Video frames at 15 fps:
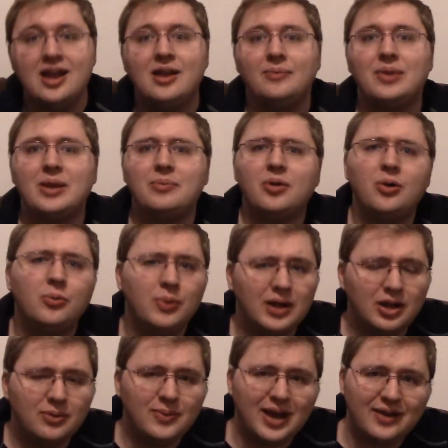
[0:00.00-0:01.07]
People
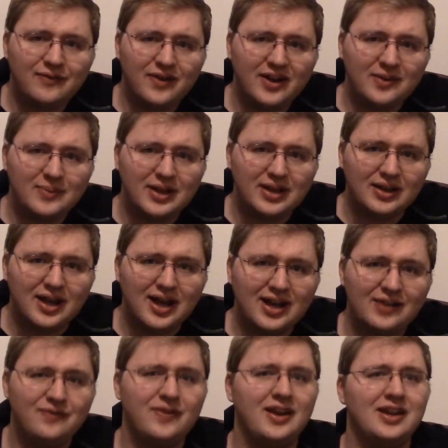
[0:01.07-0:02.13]
will make fun of me a lot
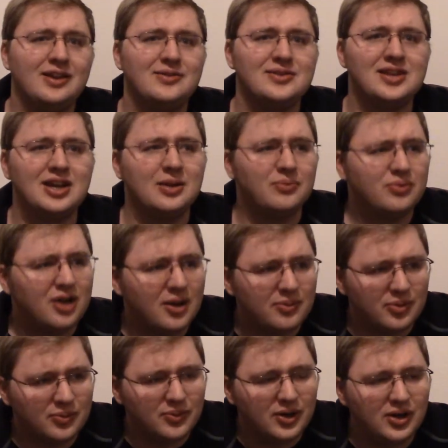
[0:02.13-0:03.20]
if I use an improper
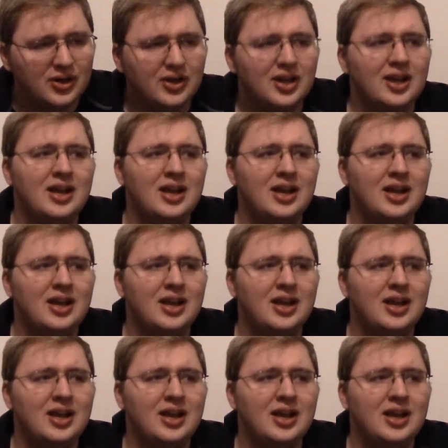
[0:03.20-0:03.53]
word,